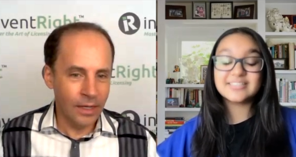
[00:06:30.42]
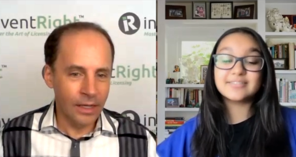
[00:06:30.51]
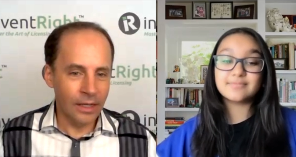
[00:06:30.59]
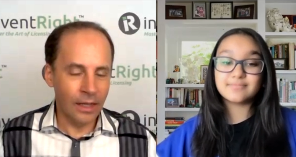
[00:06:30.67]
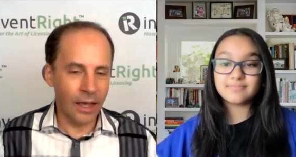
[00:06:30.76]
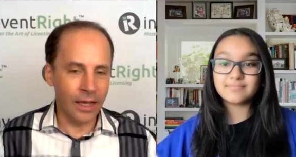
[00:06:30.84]

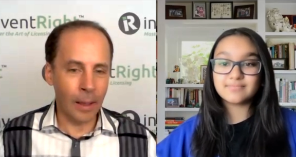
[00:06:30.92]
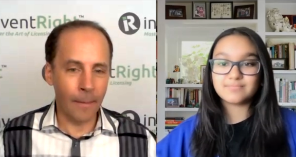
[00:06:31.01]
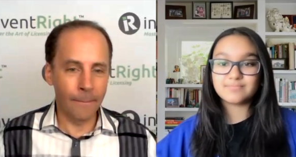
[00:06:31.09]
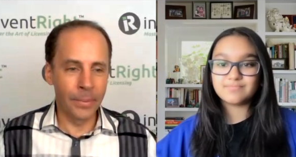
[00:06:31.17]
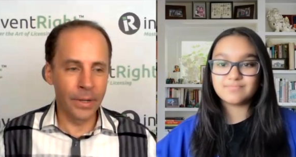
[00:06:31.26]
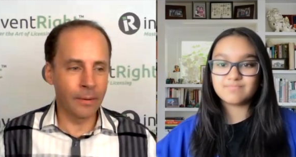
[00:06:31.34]
Speaker 1: like,
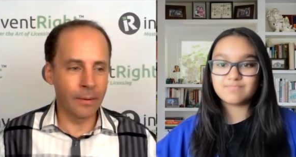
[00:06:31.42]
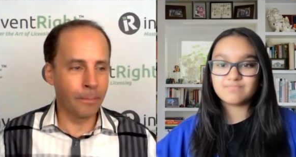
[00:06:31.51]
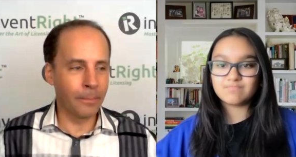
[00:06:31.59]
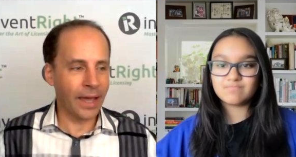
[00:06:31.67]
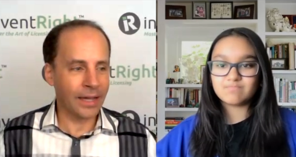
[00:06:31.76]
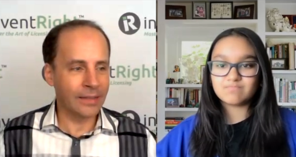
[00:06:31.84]
but
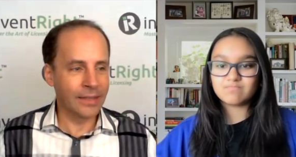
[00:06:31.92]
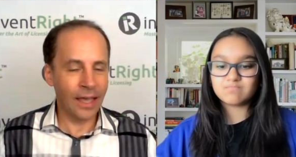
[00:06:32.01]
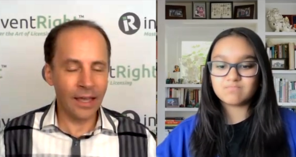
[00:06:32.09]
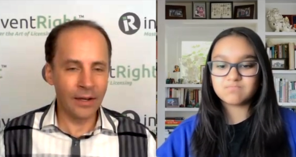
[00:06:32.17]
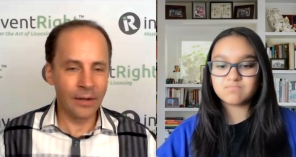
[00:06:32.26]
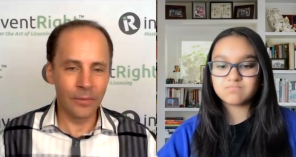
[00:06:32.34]
back
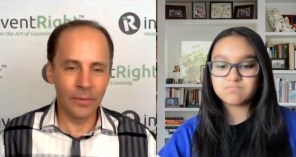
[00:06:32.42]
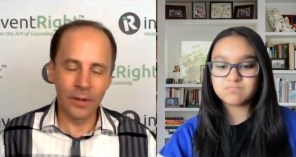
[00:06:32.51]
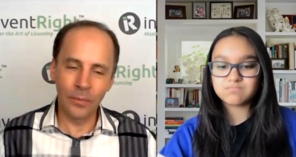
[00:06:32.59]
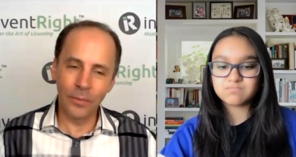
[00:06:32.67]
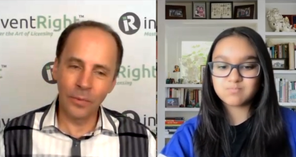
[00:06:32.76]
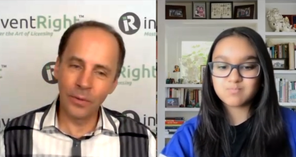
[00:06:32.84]
then it,
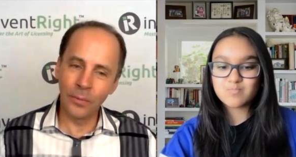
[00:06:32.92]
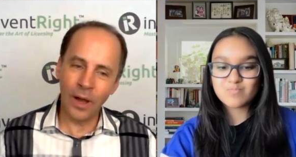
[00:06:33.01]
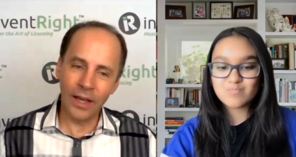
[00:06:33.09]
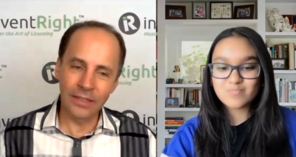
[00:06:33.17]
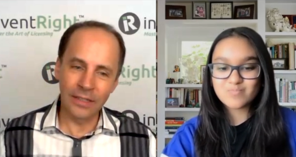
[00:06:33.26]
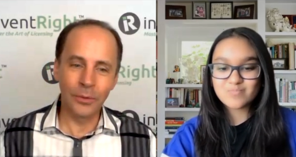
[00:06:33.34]
it it
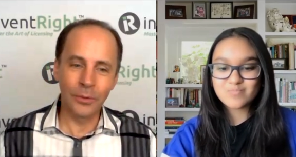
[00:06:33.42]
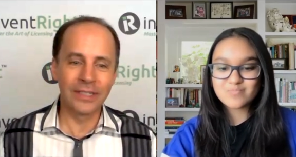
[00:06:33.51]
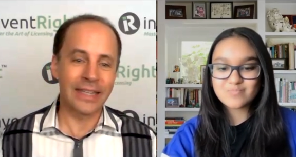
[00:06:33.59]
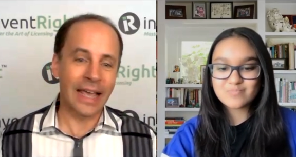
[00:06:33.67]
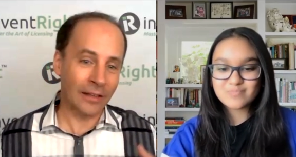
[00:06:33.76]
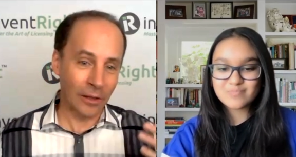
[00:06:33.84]
wasn't, it
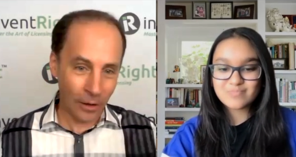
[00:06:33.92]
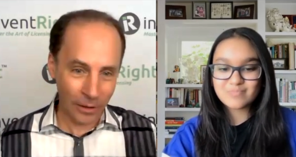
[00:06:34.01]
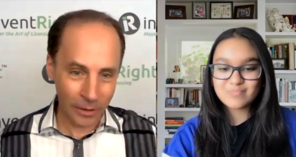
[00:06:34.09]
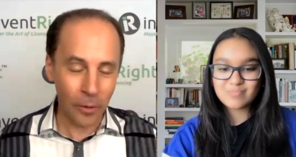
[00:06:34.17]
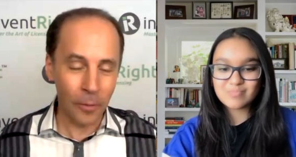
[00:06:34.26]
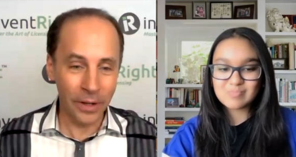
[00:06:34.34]
wasn't that
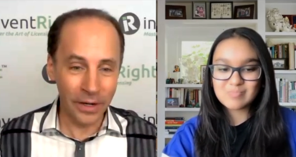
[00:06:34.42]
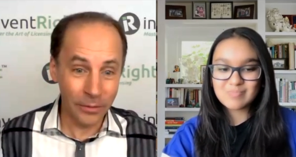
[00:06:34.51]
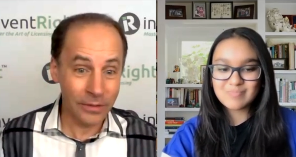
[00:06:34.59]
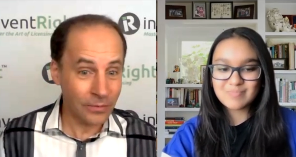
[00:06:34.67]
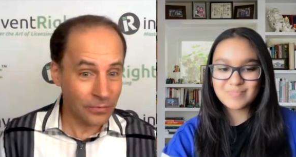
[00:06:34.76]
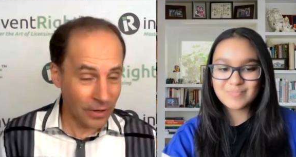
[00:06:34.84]
long ago, but it
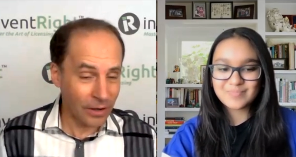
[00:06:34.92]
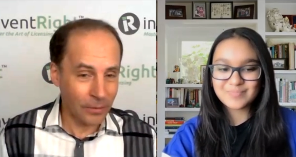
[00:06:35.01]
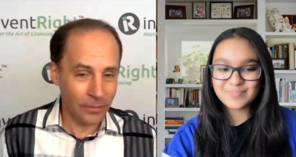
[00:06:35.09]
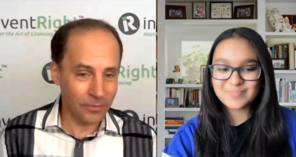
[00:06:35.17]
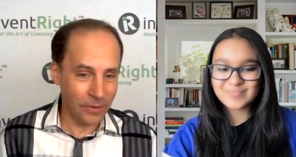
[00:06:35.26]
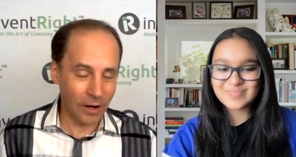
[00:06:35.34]
was
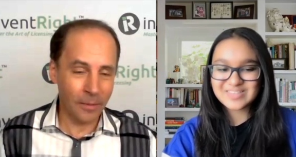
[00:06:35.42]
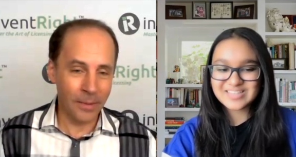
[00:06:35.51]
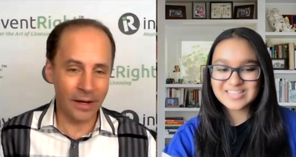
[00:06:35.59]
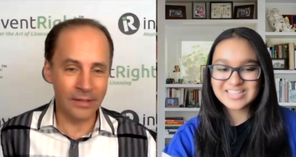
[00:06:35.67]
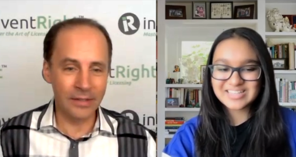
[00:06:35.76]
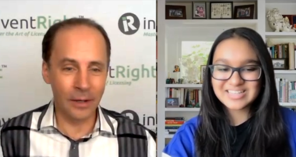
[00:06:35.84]
fair, fair
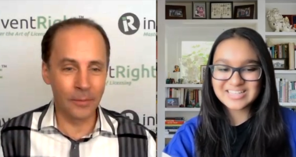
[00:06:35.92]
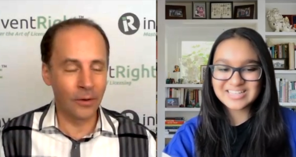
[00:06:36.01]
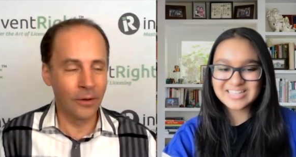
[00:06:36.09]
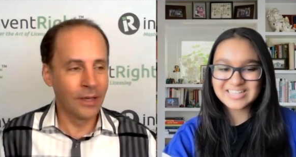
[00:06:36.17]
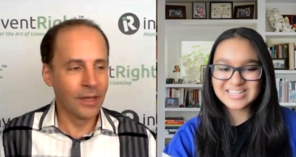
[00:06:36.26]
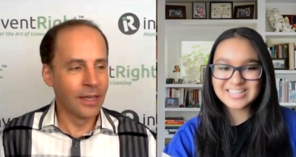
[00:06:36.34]
amount of time
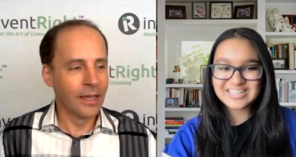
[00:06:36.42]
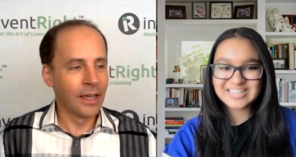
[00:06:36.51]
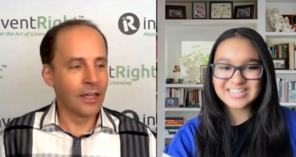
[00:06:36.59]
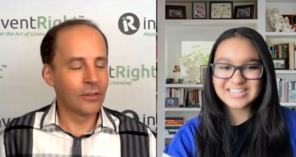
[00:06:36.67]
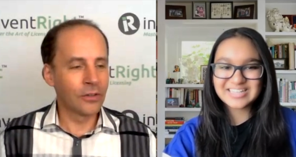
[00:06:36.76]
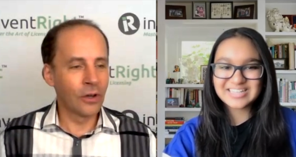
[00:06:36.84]
ago.
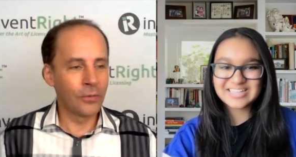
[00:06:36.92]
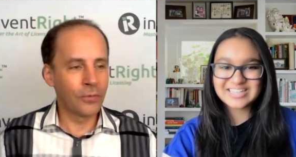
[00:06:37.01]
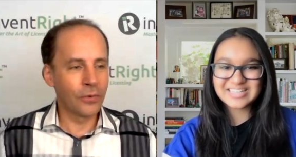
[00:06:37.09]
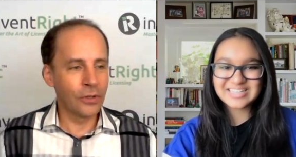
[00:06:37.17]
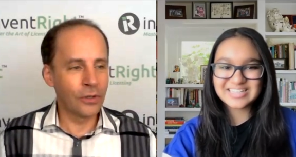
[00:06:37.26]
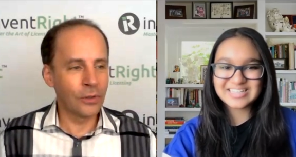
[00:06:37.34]
And so
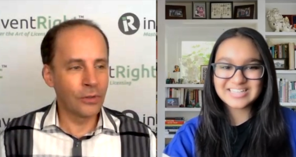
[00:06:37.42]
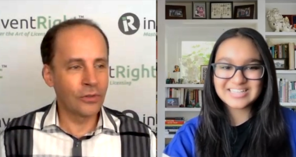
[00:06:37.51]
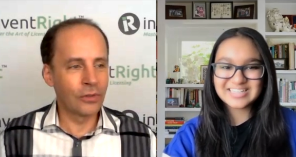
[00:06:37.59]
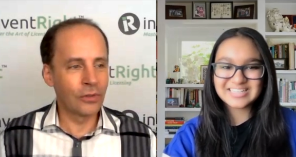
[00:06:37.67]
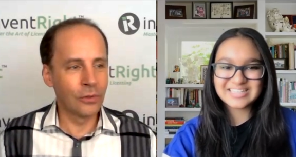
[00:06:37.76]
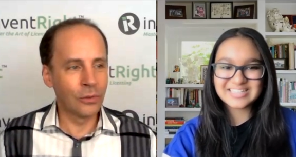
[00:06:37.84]
for you
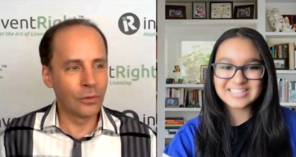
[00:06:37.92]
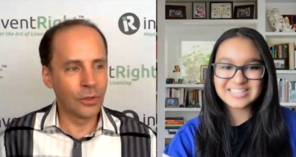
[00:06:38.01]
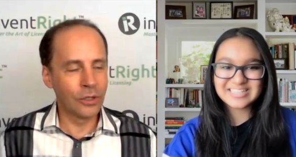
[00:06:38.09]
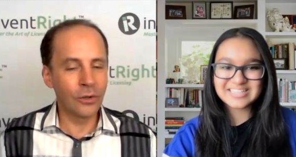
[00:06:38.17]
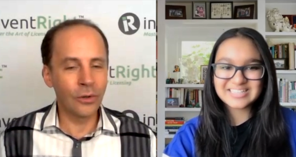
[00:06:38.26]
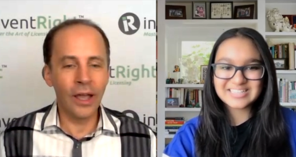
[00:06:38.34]
to,
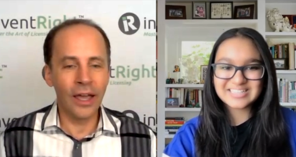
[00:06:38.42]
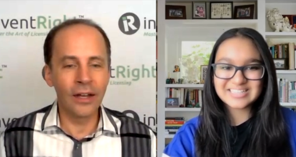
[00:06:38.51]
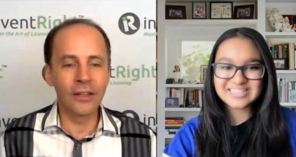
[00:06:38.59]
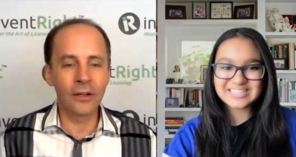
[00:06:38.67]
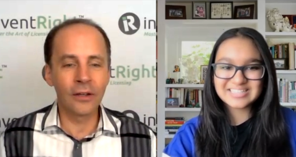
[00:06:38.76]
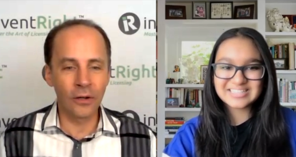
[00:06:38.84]
you're
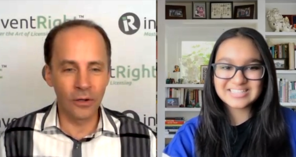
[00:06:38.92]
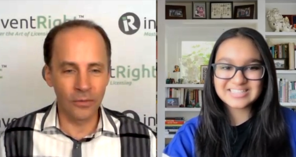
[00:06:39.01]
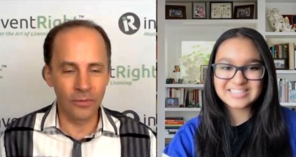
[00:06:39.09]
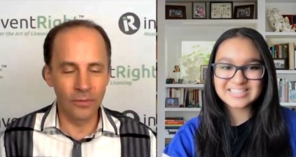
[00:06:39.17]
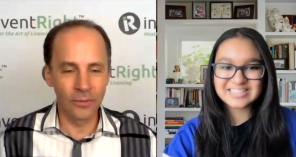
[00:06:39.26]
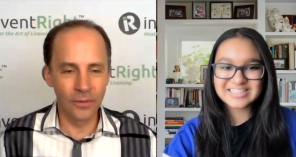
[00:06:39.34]
ahead of the
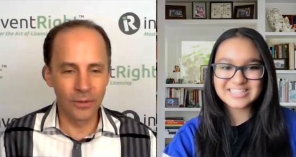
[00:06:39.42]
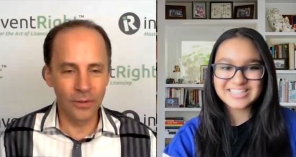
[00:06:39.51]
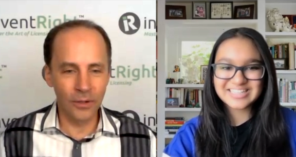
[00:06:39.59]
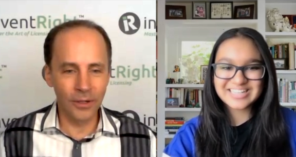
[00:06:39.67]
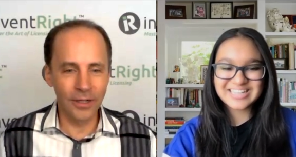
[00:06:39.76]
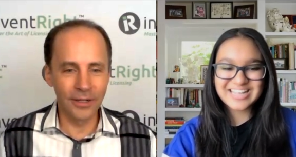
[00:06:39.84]
curve.
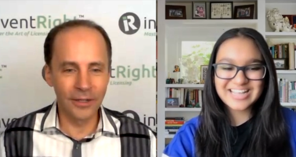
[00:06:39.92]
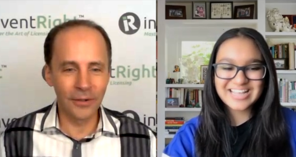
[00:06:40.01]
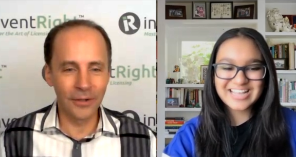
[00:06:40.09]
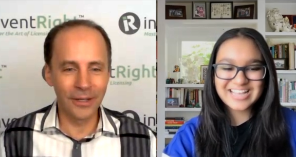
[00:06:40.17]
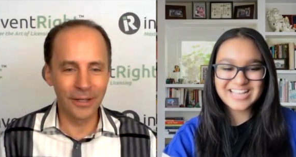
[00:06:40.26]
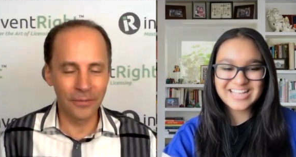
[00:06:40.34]
You're a,
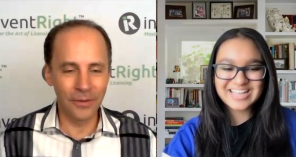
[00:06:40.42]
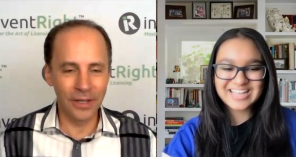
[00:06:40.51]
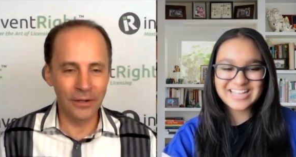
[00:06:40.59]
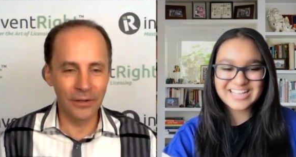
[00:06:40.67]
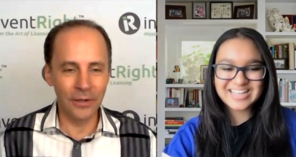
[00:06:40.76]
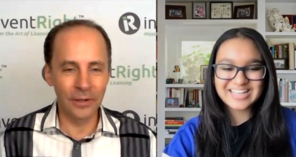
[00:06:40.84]
you're an
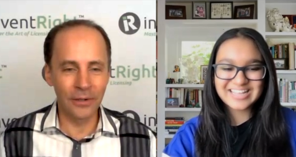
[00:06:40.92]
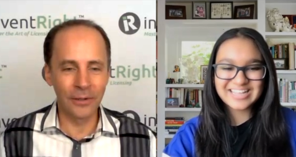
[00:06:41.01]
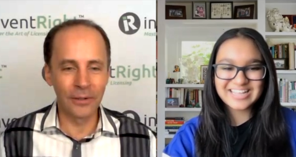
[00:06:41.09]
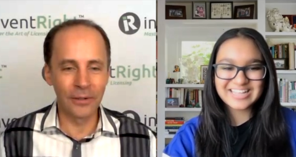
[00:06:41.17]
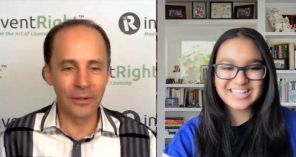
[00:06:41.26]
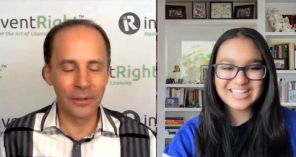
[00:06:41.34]

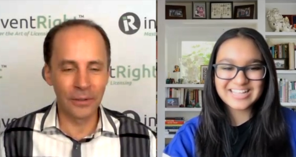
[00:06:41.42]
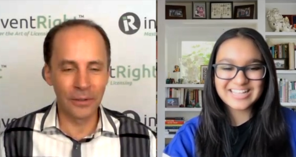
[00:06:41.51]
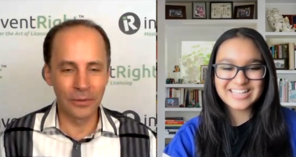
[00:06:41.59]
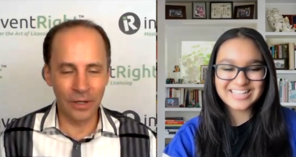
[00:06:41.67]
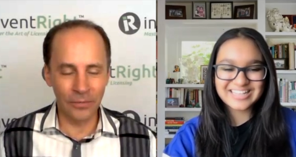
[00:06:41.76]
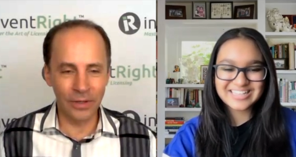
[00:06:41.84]
innovator. You're,
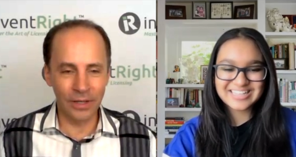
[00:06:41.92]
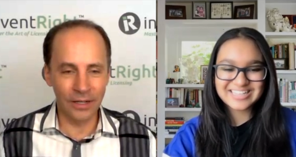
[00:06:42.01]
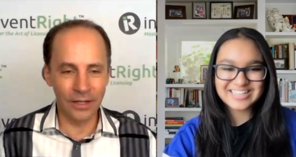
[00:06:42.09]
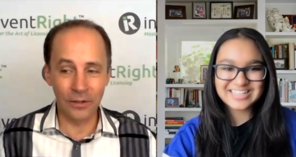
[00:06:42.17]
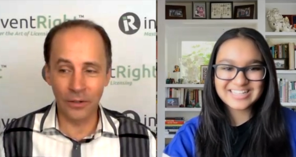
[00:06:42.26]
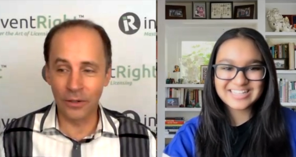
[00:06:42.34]
you're definitely
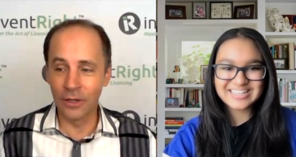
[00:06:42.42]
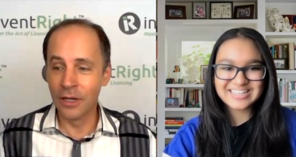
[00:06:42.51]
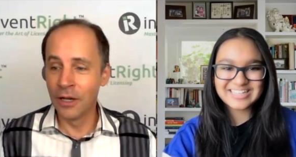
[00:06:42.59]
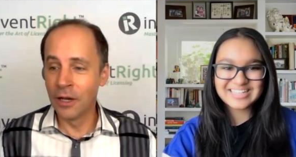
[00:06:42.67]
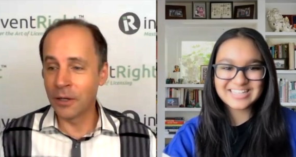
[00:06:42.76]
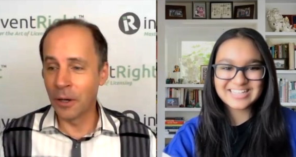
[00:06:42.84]
ahead of the curve.
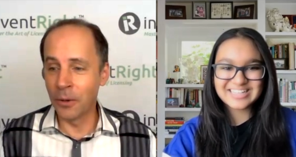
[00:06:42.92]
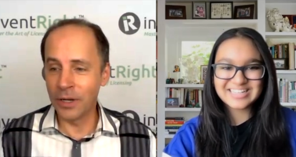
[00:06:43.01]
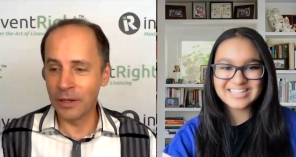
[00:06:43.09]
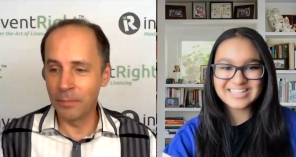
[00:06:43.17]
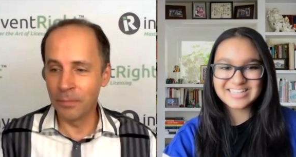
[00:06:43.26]
Coding,